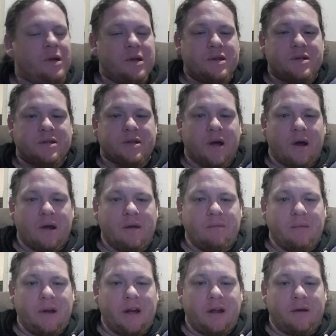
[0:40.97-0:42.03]
So
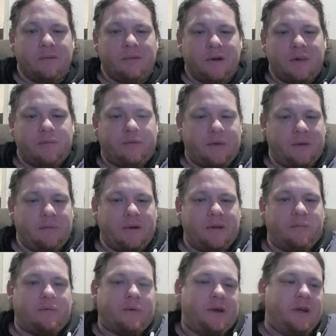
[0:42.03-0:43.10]
many of my female
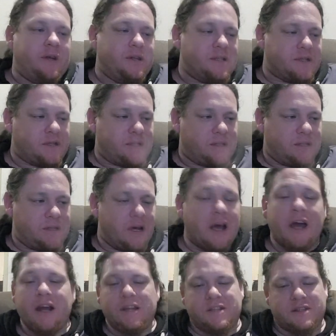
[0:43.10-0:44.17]
friends
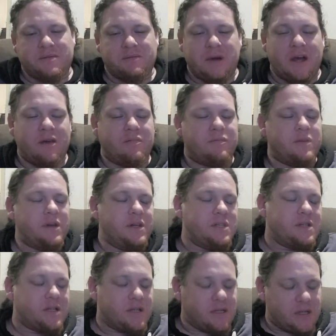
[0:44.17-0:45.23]
and some male
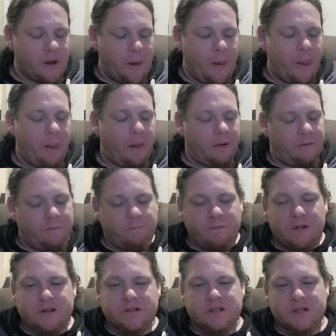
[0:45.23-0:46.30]
friends
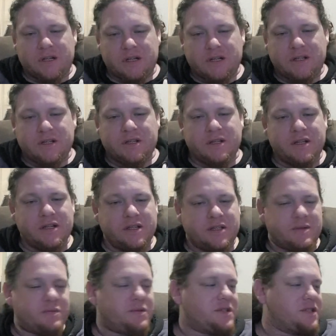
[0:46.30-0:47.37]
are still in these
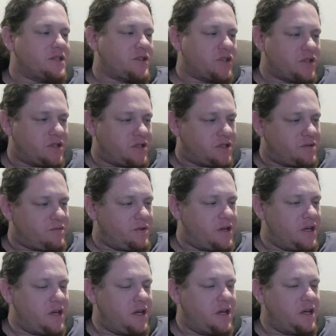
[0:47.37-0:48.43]
positions
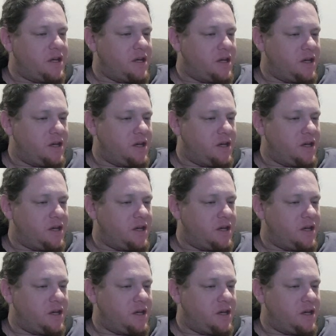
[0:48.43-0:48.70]
where